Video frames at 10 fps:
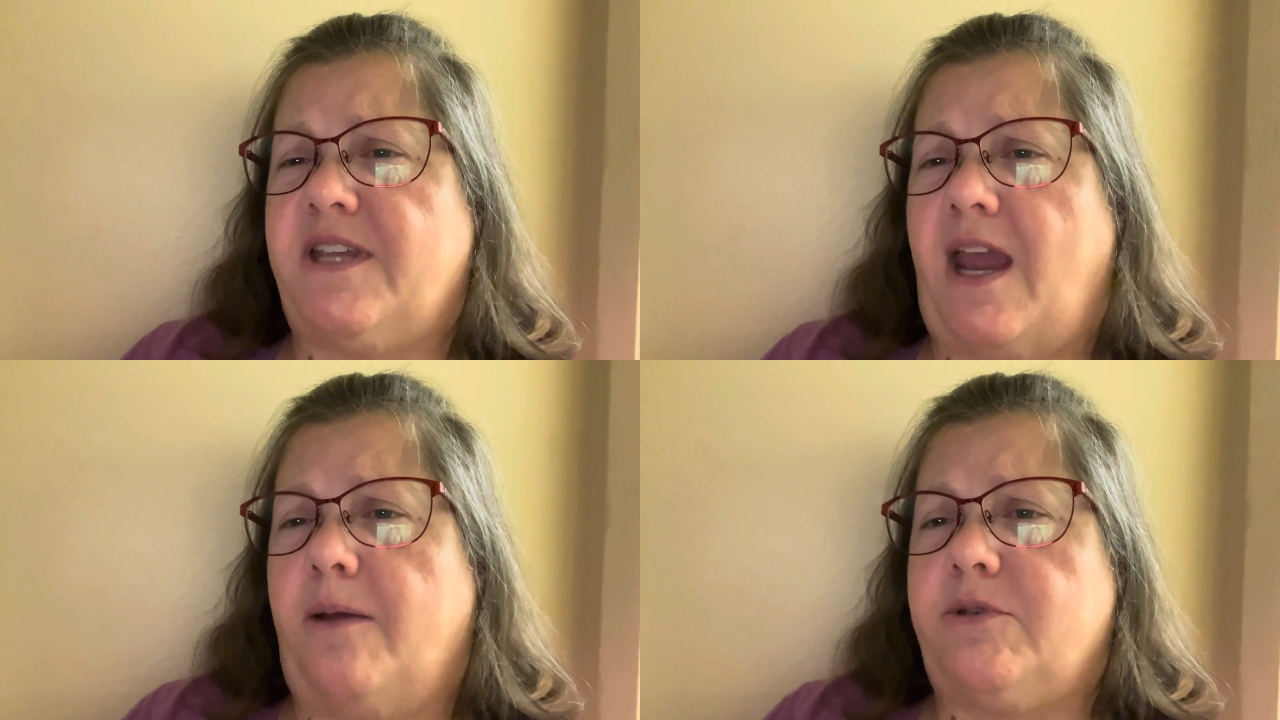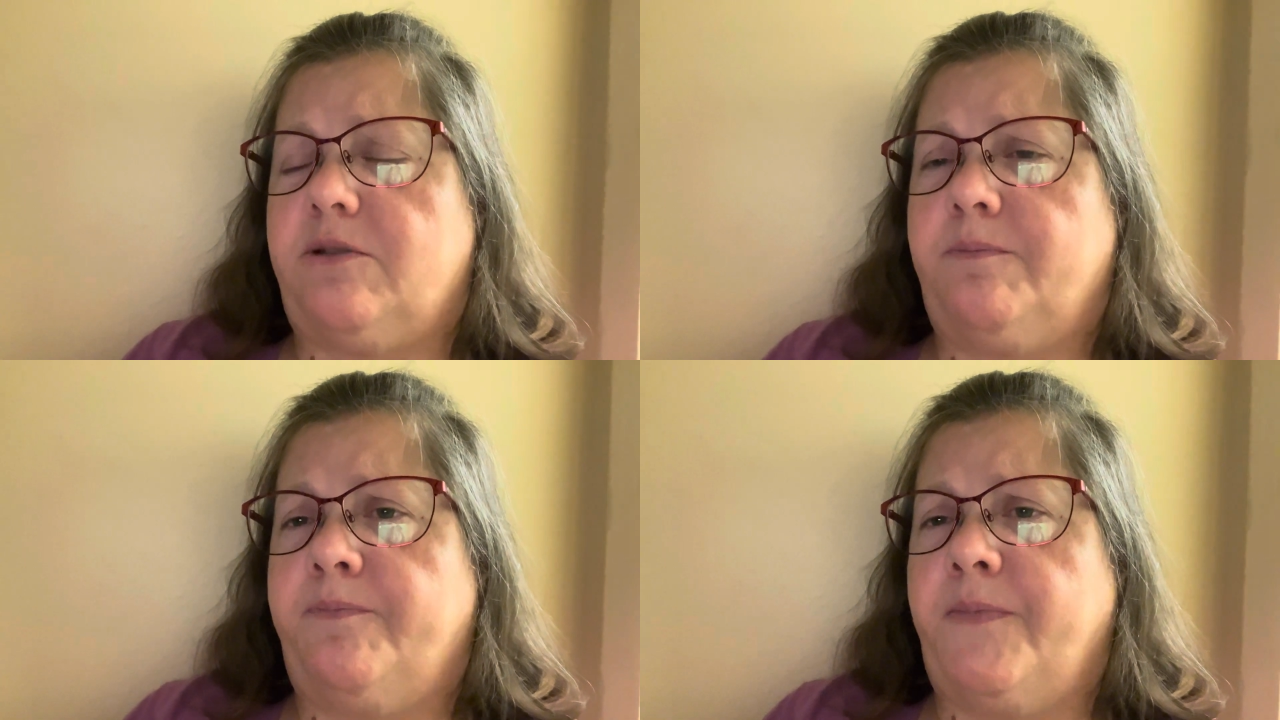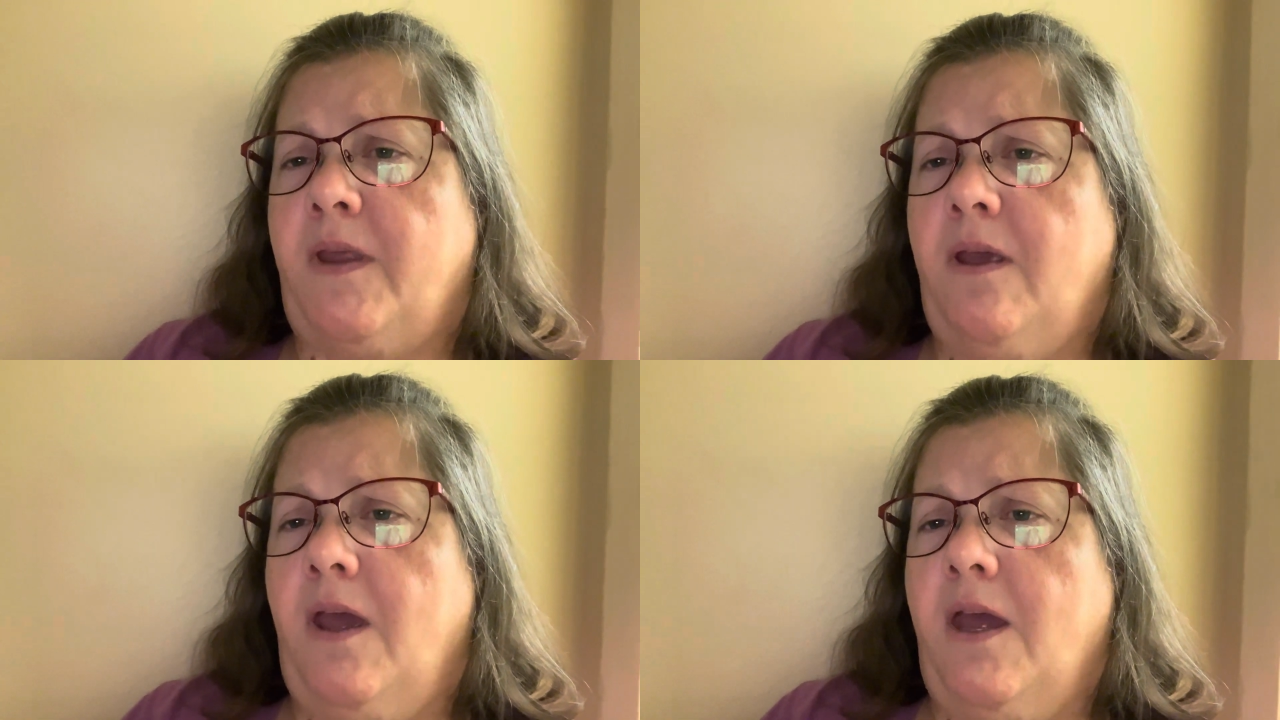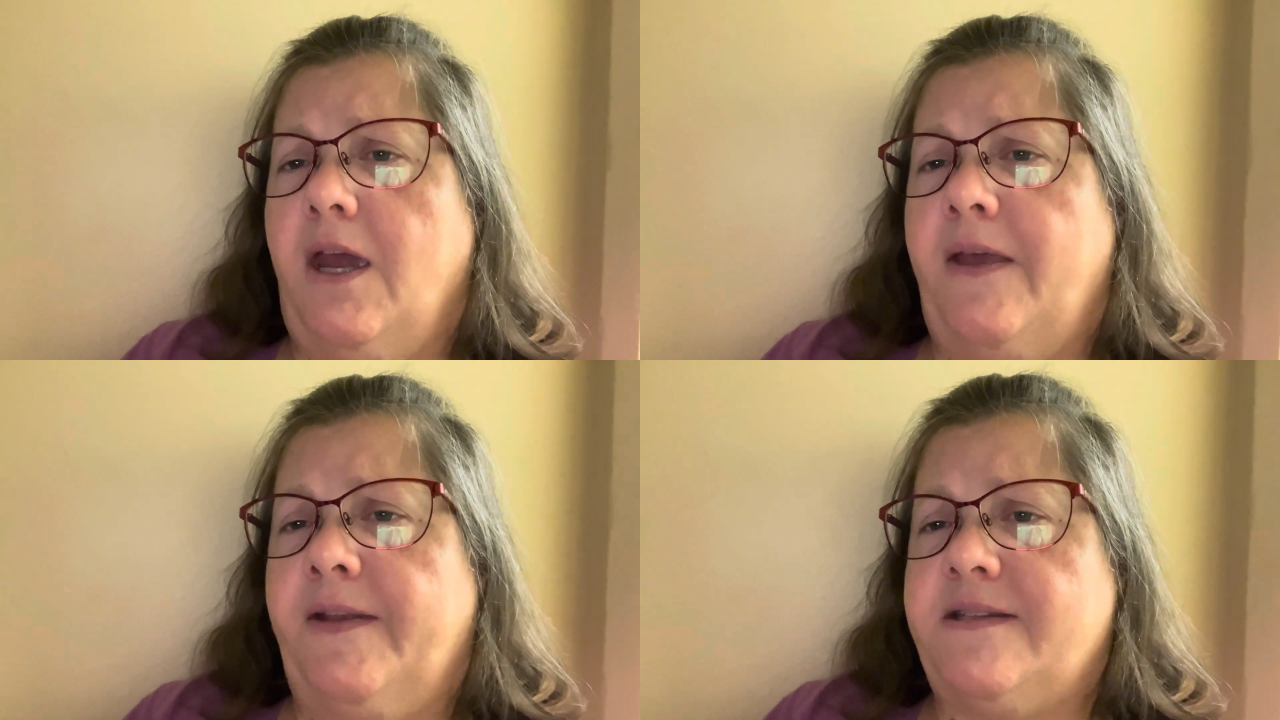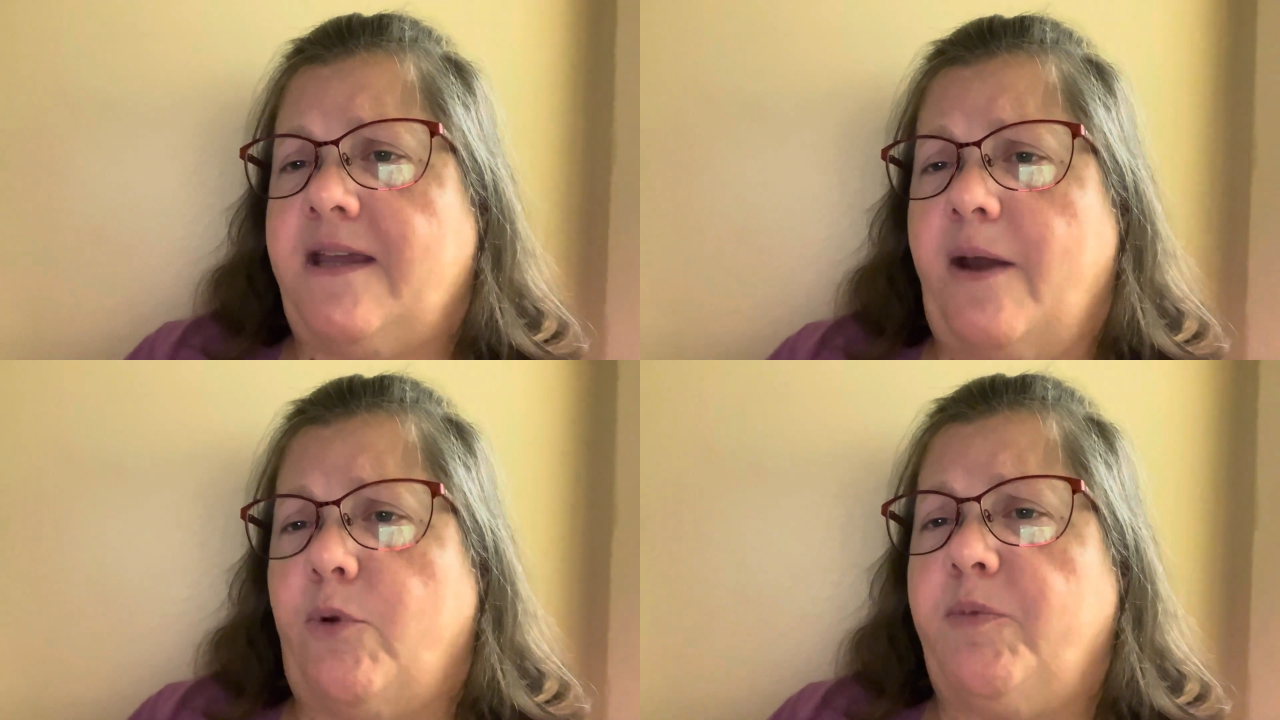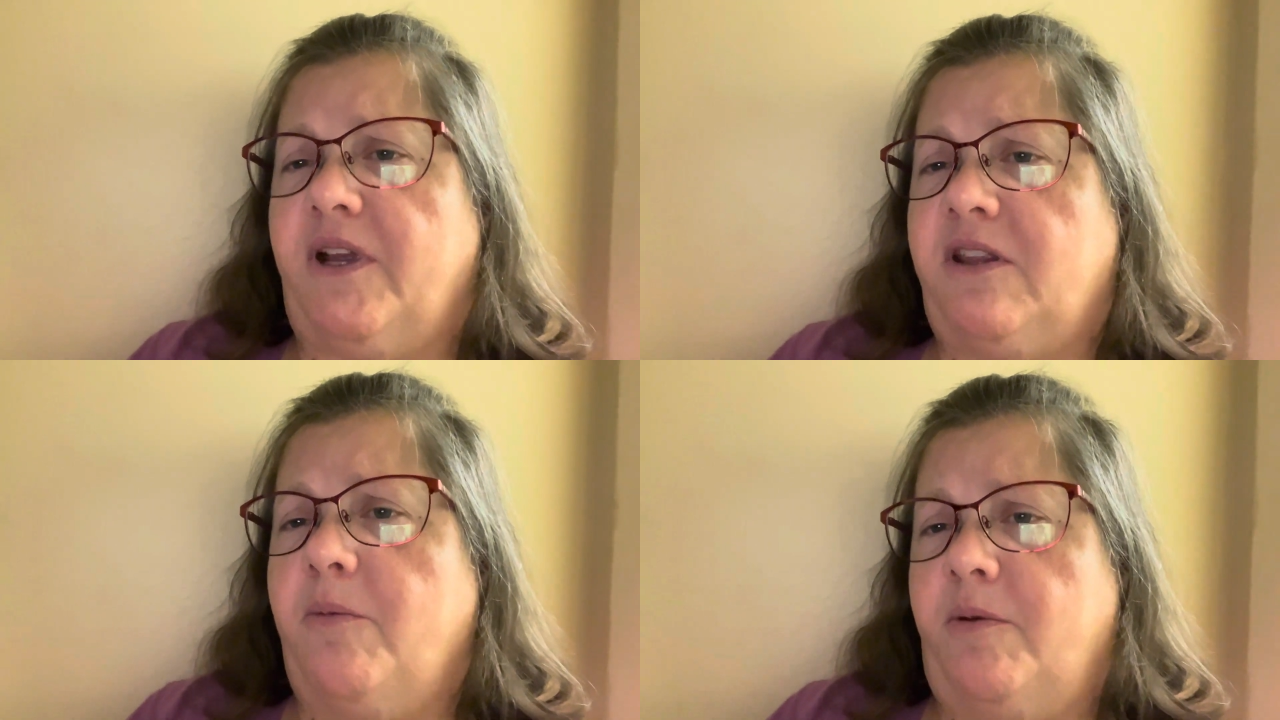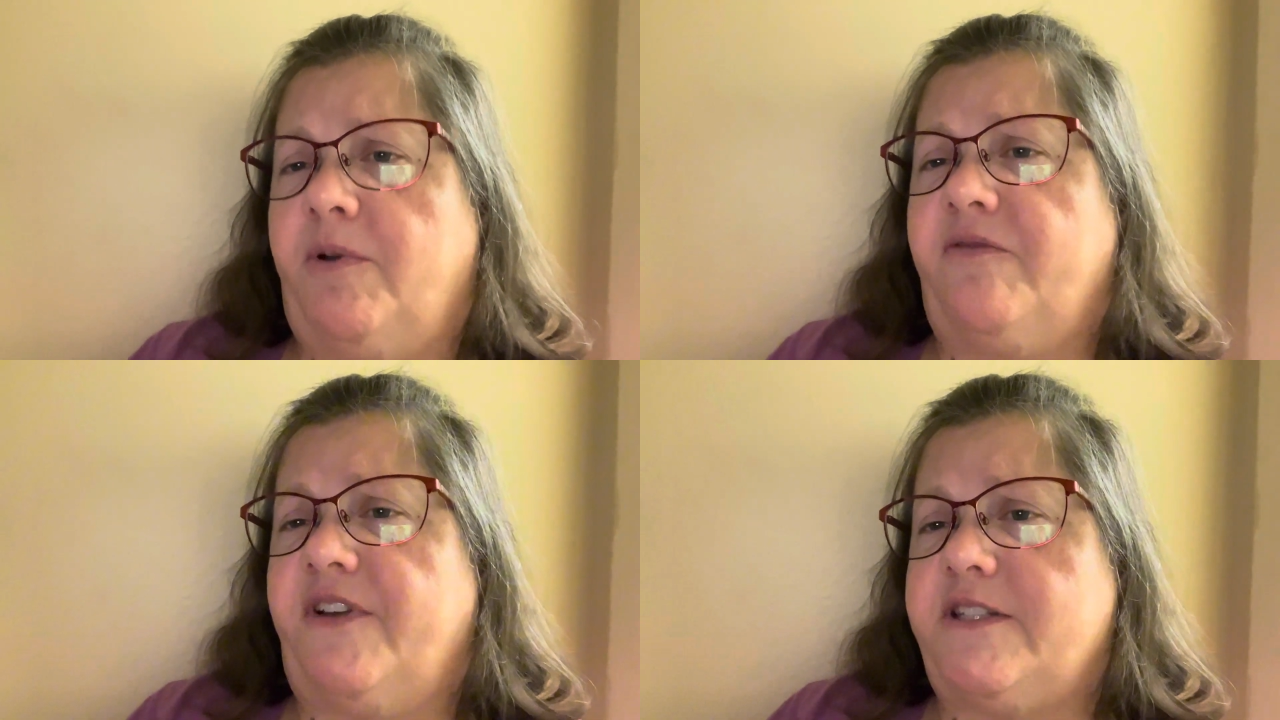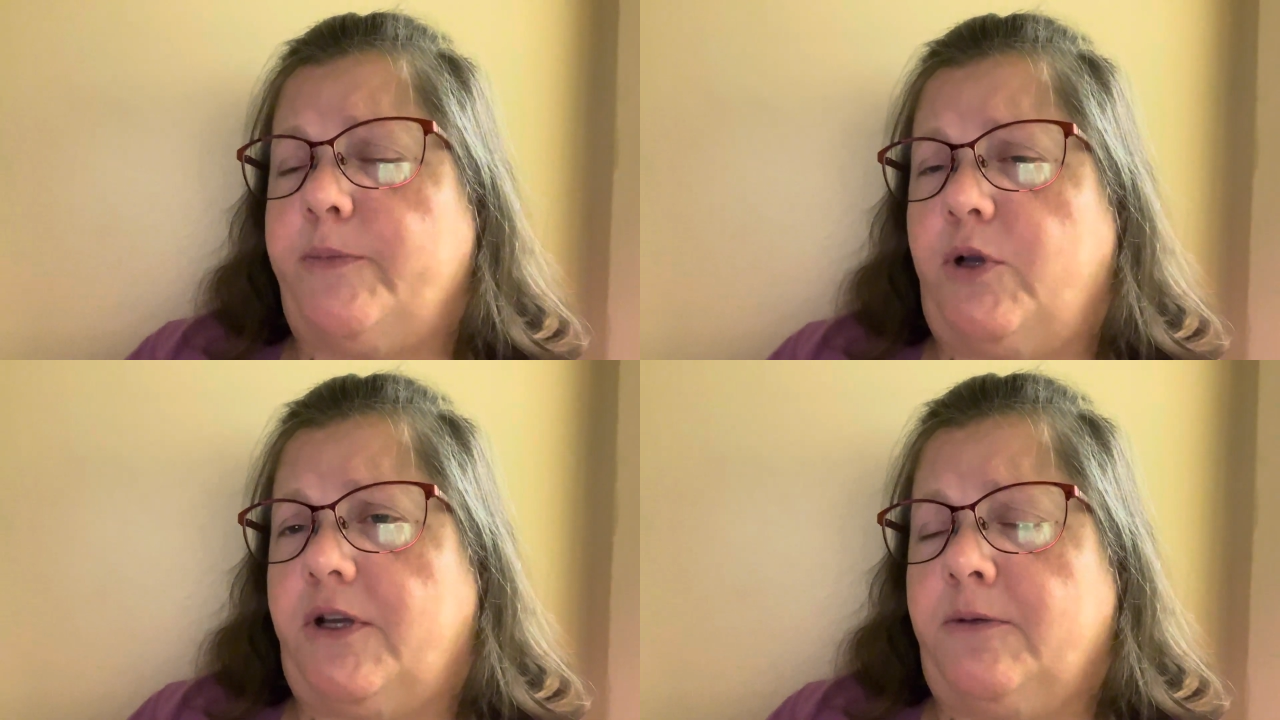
scammed. And that scammer picked them up on Facebook.